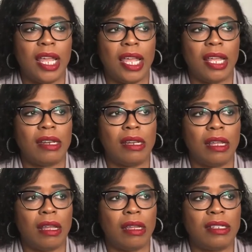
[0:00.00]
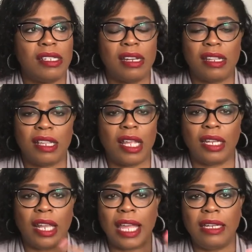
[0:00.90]
and it's none of
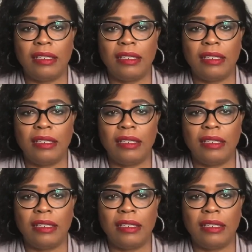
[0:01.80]
that light